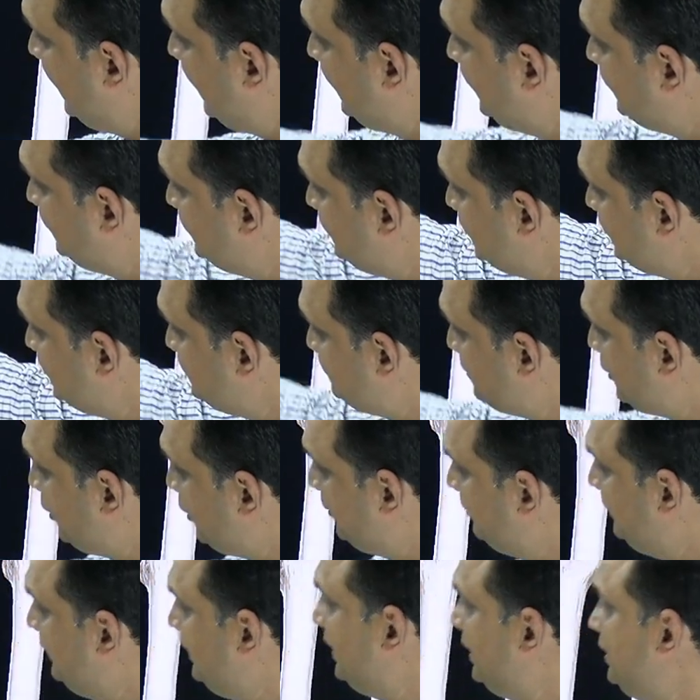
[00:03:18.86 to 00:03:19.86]
and this
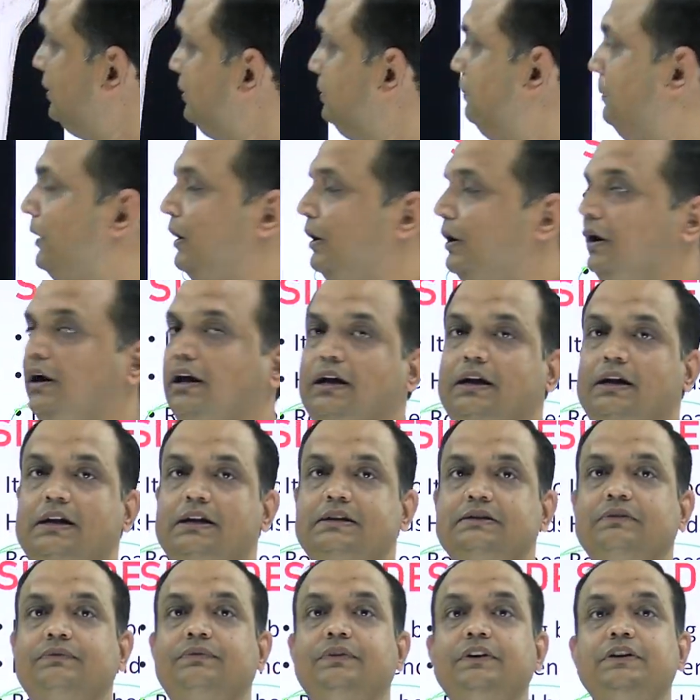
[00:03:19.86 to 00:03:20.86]
prominent border
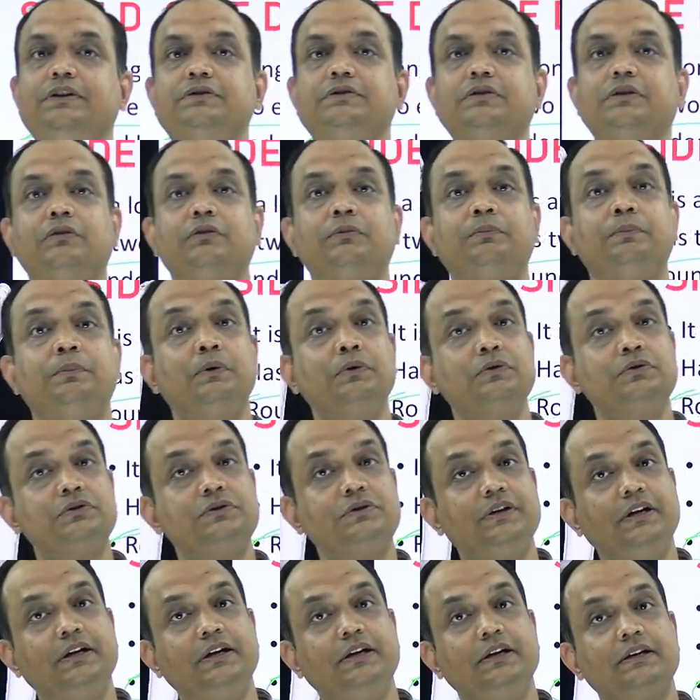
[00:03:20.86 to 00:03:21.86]
is a feature of
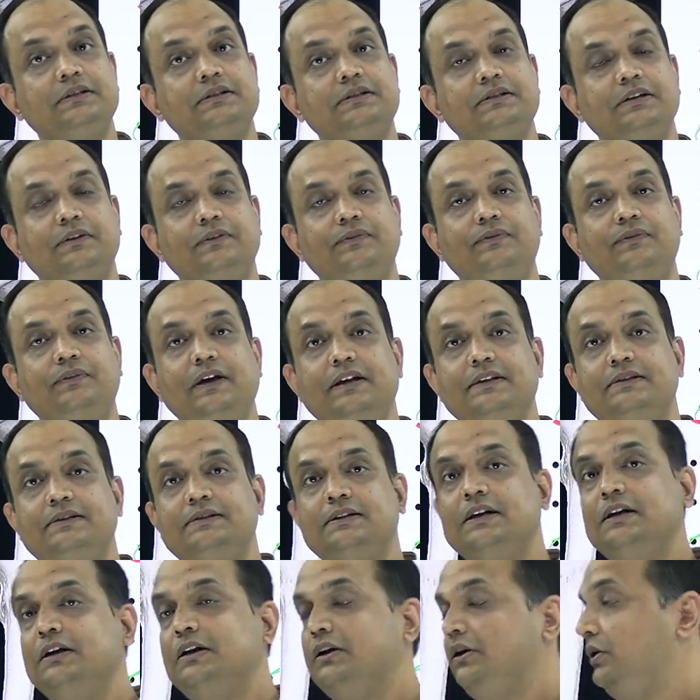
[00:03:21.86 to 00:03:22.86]
posterior
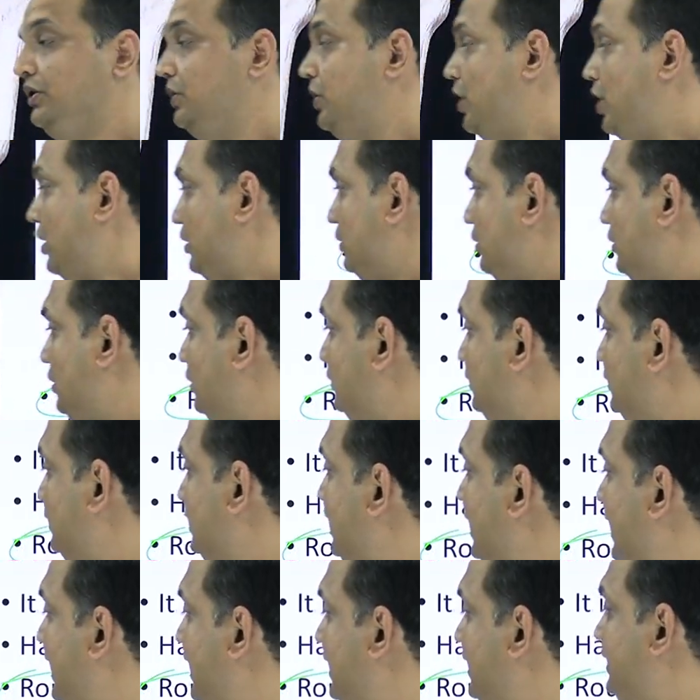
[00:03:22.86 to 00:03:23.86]
surface, not on
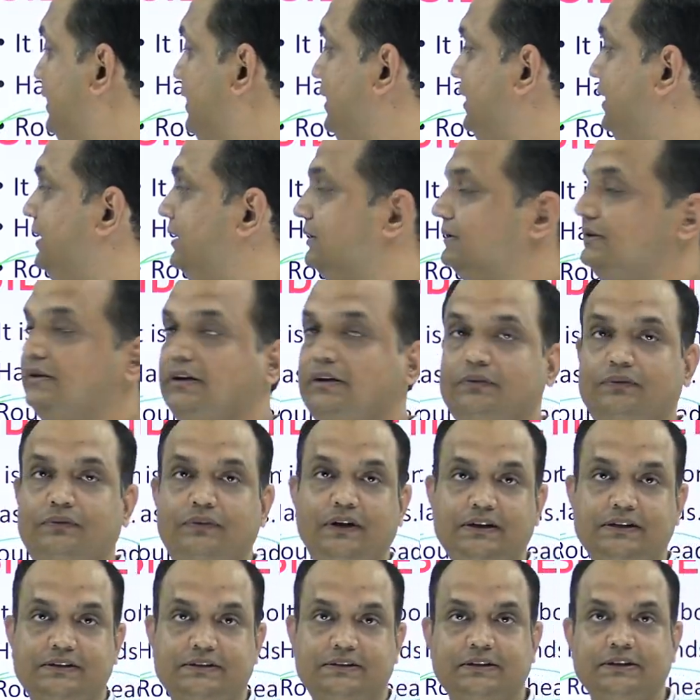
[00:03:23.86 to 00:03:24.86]
the anterior
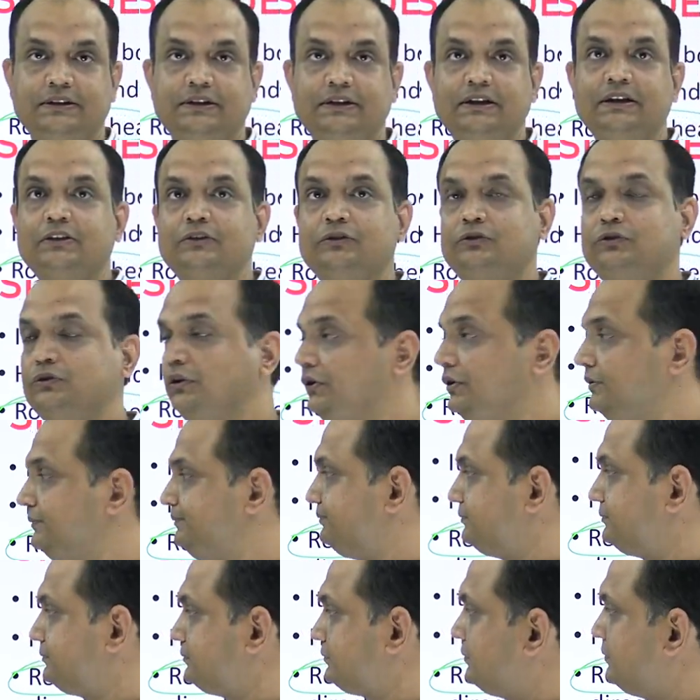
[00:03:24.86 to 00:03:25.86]
surface.
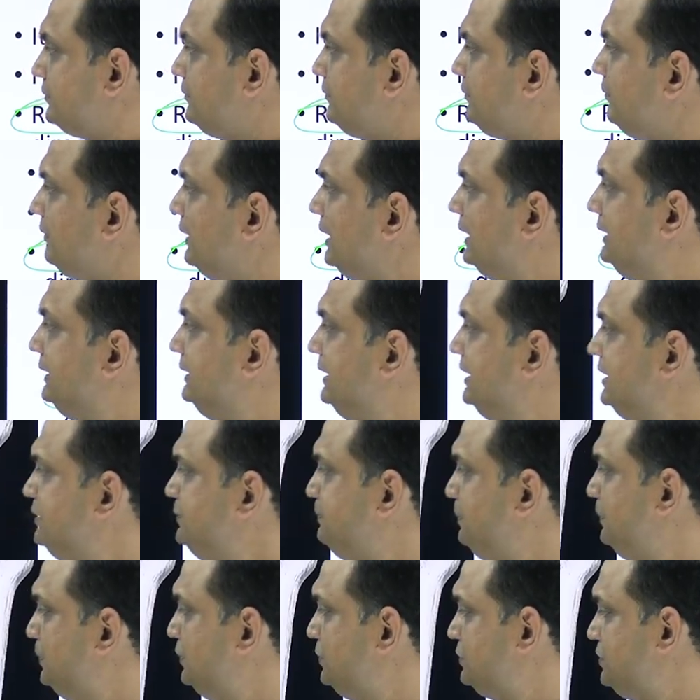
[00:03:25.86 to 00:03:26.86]
So this
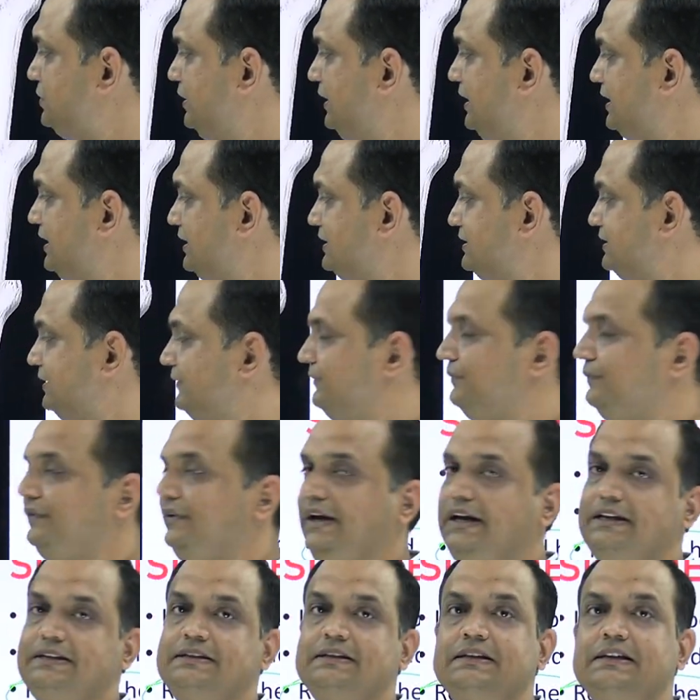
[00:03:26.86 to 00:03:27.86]
posterior
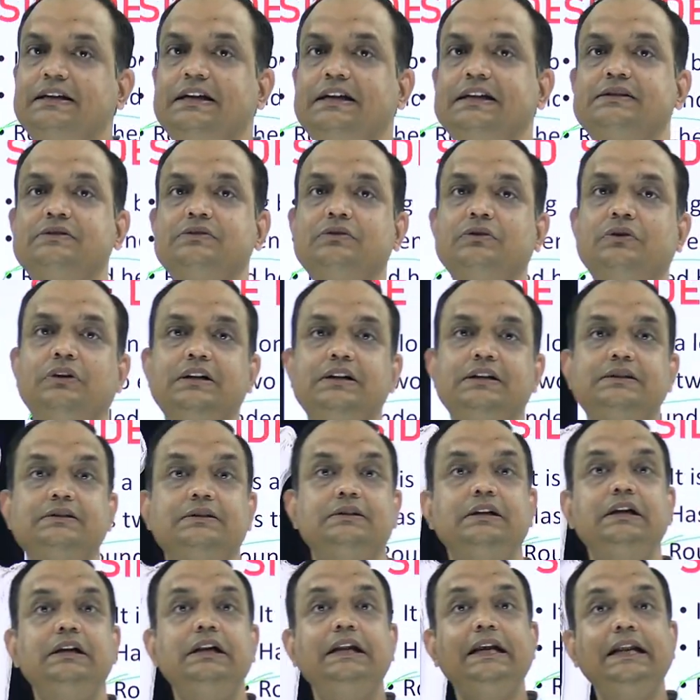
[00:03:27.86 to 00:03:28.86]
surface is known
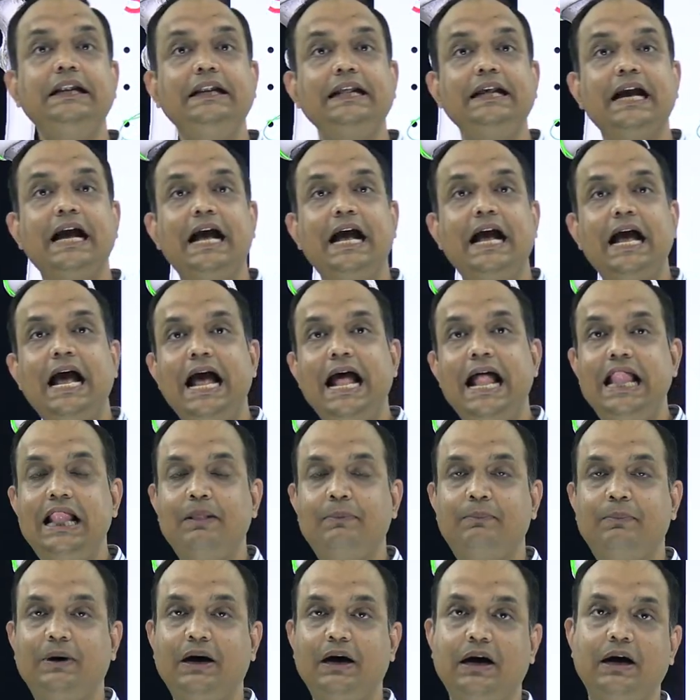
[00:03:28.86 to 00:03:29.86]
as linea
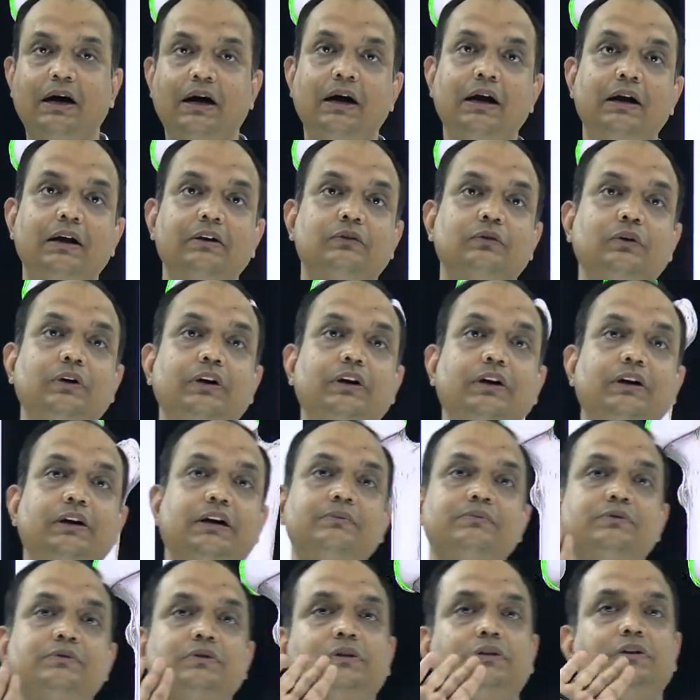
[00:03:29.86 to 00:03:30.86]
alba. So it
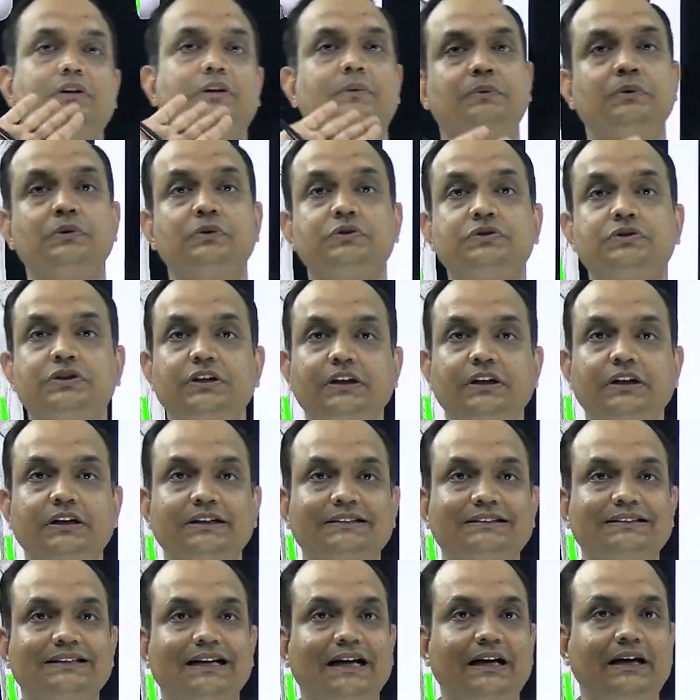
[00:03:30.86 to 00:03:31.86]
comes on the
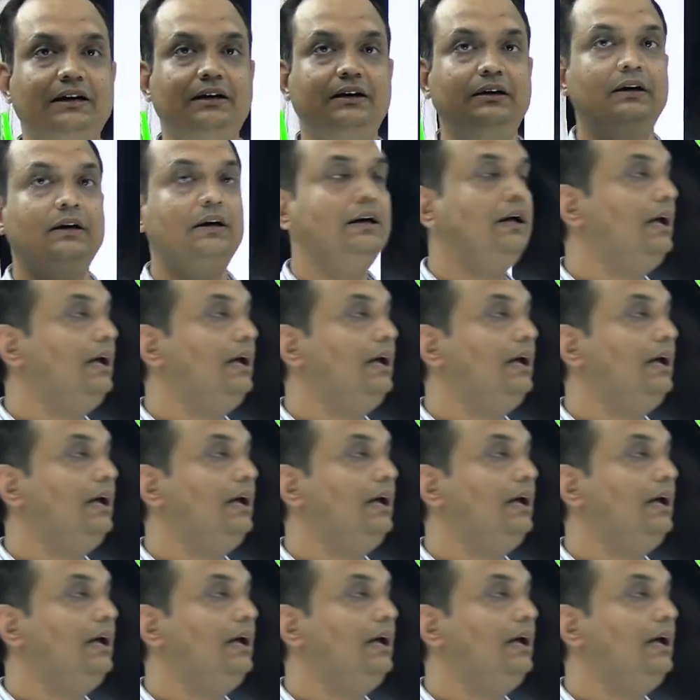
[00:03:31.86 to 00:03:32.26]
posterior side,